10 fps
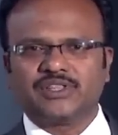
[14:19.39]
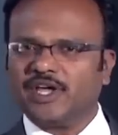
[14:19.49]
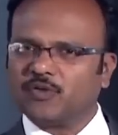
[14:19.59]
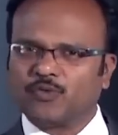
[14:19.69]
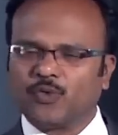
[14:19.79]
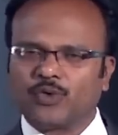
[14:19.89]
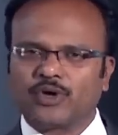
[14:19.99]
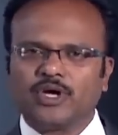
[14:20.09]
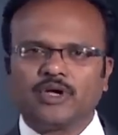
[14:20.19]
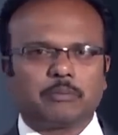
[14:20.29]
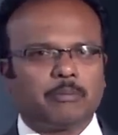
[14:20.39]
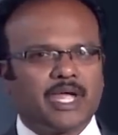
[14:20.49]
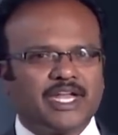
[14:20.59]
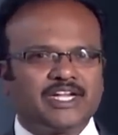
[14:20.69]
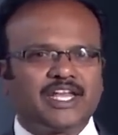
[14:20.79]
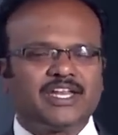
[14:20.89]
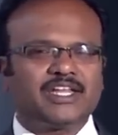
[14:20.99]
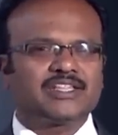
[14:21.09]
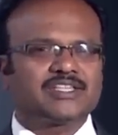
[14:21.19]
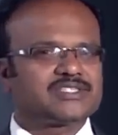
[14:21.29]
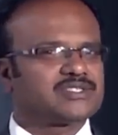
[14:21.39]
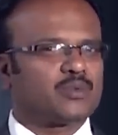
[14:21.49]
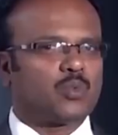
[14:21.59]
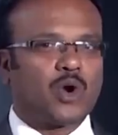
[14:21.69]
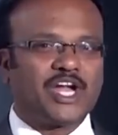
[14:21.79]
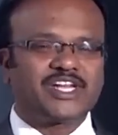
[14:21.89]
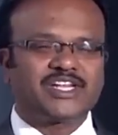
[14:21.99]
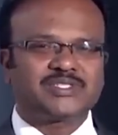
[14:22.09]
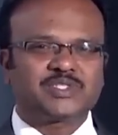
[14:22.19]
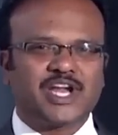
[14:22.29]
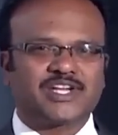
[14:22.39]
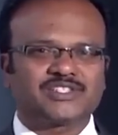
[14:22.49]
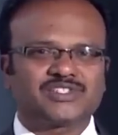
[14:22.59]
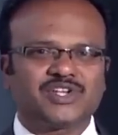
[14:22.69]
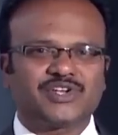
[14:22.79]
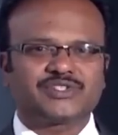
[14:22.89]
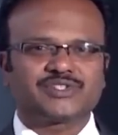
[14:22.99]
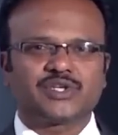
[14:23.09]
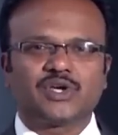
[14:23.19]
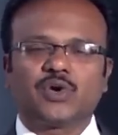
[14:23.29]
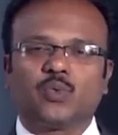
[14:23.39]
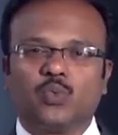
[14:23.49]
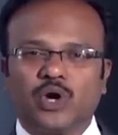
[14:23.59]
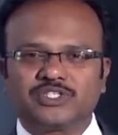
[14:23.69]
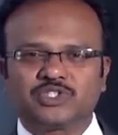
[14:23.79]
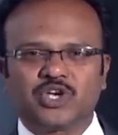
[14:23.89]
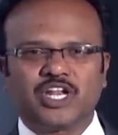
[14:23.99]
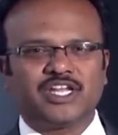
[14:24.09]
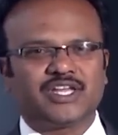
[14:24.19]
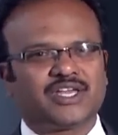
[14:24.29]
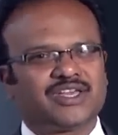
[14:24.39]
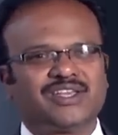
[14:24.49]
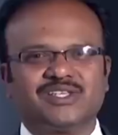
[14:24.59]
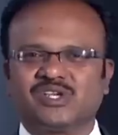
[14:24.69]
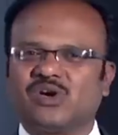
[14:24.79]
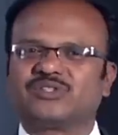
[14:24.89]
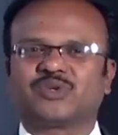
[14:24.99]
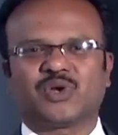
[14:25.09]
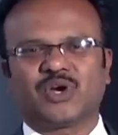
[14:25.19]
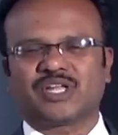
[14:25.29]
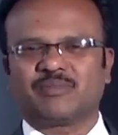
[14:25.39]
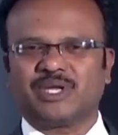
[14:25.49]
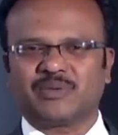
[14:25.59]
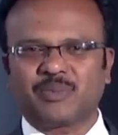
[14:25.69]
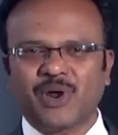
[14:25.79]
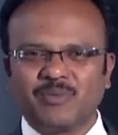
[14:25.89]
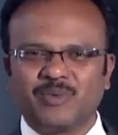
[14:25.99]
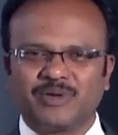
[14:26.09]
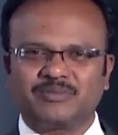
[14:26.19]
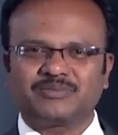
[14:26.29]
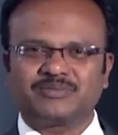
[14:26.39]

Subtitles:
Therefore, maintaining this vital statistics virtually is also not a big problem.